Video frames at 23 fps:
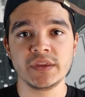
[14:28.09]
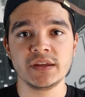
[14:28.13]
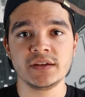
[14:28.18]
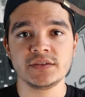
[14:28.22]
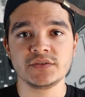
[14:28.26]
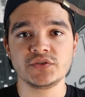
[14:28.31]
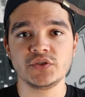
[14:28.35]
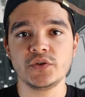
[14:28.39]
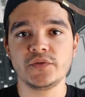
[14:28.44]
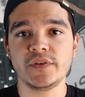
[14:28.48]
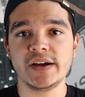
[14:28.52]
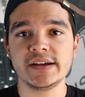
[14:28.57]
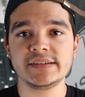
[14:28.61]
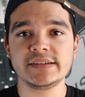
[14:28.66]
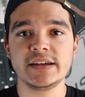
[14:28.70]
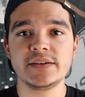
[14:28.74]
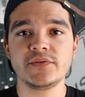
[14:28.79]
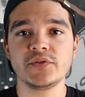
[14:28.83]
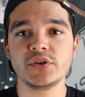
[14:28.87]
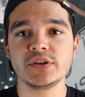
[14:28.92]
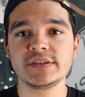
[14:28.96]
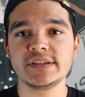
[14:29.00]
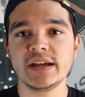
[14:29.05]
So if I say,
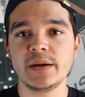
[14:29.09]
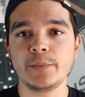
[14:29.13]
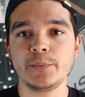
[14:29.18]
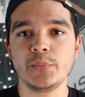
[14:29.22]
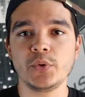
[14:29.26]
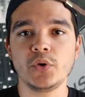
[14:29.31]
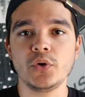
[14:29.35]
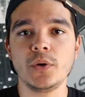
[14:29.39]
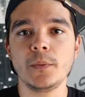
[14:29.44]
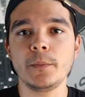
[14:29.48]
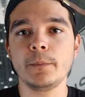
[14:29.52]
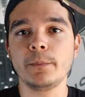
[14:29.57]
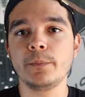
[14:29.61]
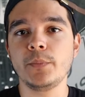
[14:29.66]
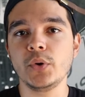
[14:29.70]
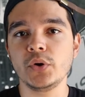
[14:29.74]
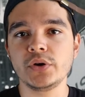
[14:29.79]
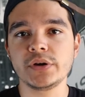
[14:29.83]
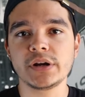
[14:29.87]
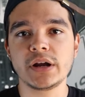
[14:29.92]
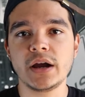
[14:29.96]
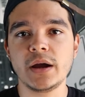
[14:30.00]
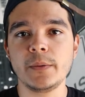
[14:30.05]
for example,
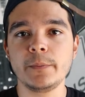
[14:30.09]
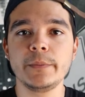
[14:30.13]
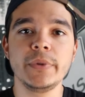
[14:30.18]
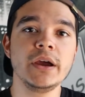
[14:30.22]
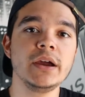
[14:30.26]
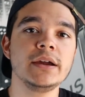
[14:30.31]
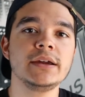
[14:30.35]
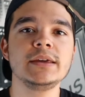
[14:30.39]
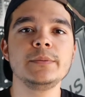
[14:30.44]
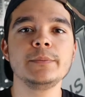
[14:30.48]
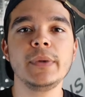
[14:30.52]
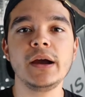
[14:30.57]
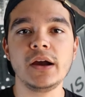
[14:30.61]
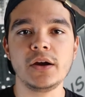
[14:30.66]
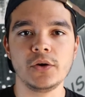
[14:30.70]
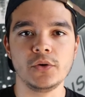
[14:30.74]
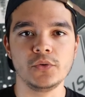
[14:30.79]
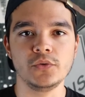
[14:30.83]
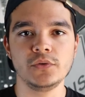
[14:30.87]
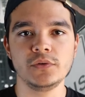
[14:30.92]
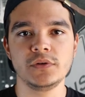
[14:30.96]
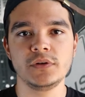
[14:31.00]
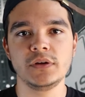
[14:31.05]
bukra bihki
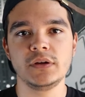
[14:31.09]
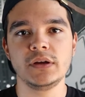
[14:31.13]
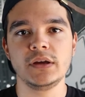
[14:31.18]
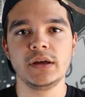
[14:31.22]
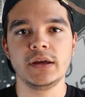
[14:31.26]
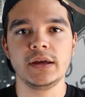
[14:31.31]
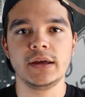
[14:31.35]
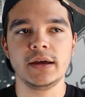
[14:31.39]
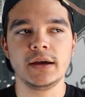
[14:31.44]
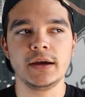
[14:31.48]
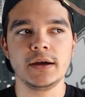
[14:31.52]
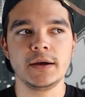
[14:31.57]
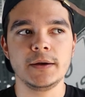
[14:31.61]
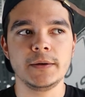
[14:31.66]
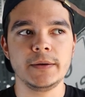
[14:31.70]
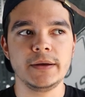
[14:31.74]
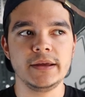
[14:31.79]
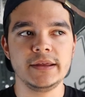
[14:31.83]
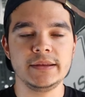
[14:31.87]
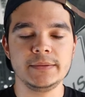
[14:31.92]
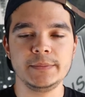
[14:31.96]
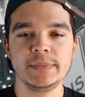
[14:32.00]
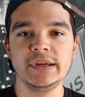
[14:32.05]

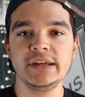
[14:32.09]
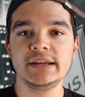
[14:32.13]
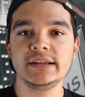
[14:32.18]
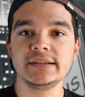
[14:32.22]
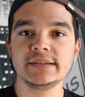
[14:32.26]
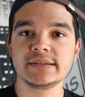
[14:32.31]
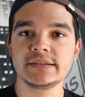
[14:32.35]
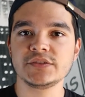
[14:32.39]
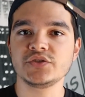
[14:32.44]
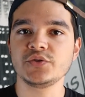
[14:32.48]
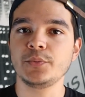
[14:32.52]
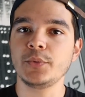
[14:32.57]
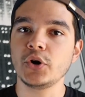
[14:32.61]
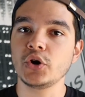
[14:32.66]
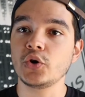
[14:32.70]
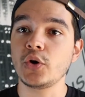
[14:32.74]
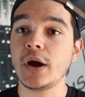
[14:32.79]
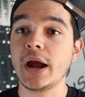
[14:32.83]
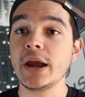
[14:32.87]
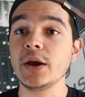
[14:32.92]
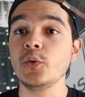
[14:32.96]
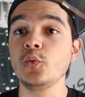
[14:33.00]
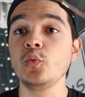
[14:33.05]
ma'u, it means
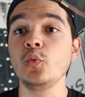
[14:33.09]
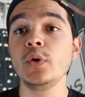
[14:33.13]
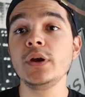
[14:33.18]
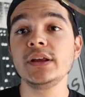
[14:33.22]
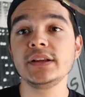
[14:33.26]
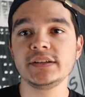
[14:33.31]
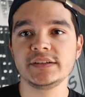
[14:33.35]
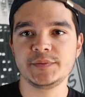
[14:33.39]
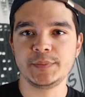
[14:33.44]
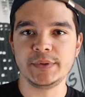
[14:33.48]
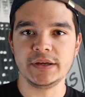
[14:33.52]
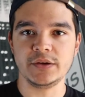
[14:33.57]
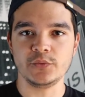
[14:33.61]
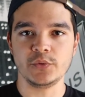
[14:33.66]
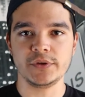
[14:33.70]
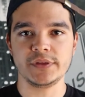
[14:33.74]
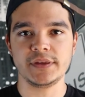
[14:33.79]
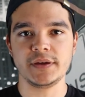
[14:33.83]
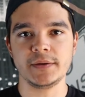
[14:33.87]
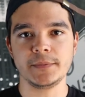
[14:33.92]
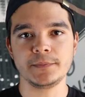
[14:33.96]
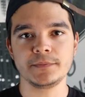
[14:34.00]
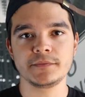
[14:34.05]
tomorrow I will speak
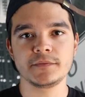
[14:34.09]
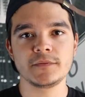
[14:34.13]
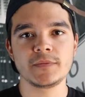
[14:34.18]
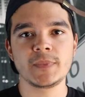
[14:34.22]
with him.